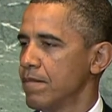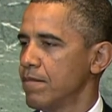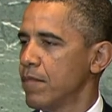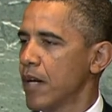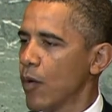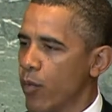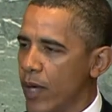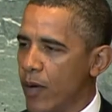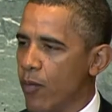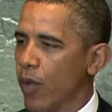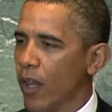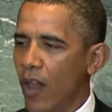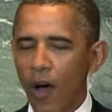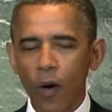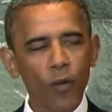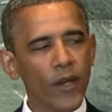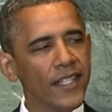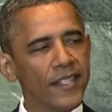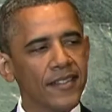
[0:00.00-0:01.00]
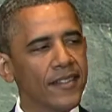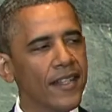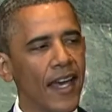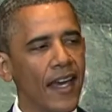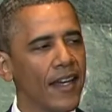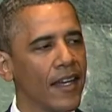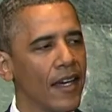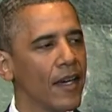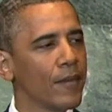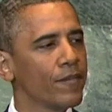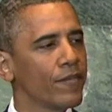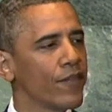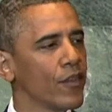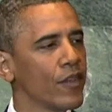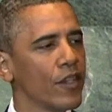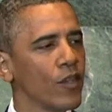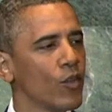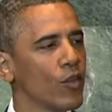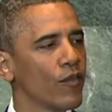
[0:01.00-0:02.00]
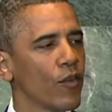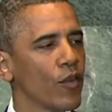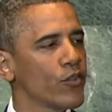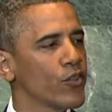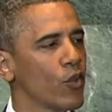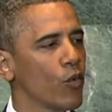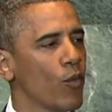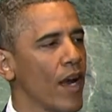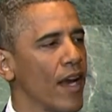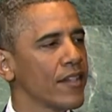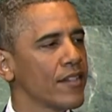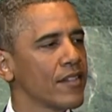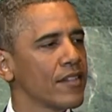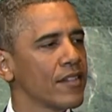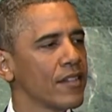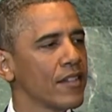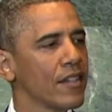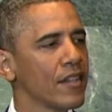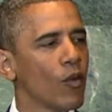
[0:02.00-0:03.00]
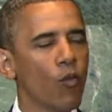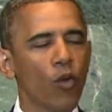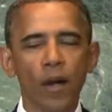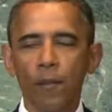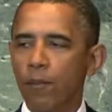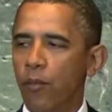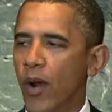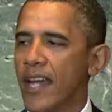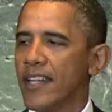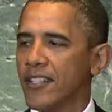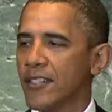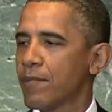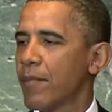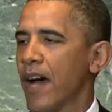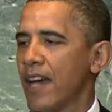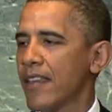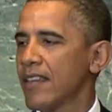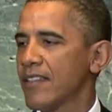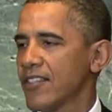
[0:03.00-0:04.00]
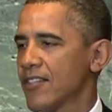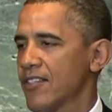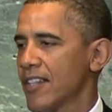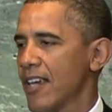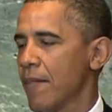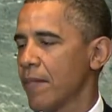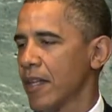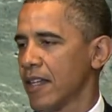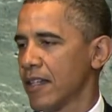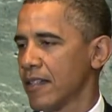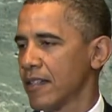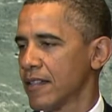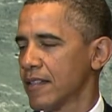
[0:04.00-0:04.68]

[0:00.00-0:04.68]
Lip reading: But we will always stand up for the universal rights that were embraced by this assembly.